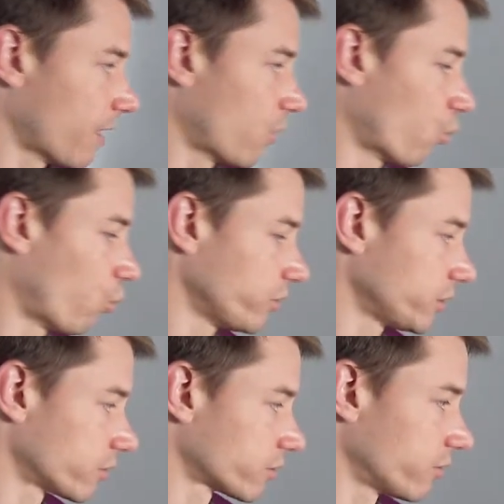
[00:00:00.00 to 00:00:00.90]
What is
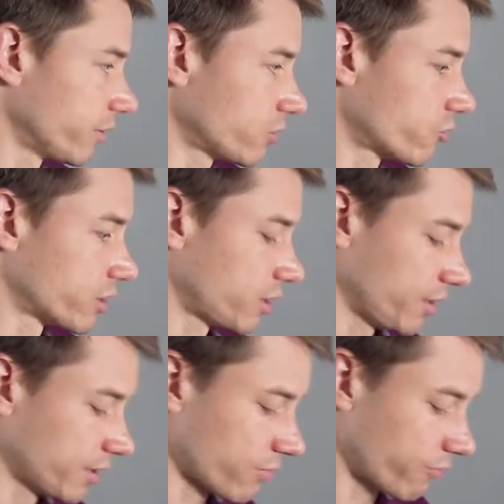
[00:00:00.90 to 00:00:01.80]
also
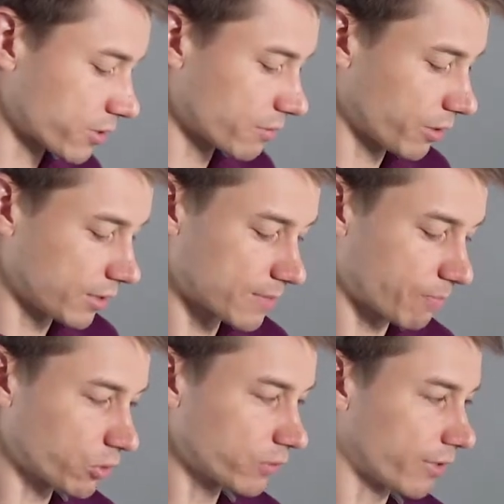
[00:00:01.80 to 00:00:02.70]
interesting is, for example, in
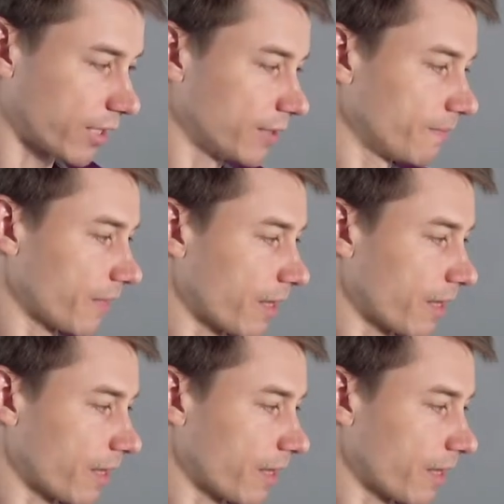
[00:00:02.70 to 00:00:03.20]
Spotify,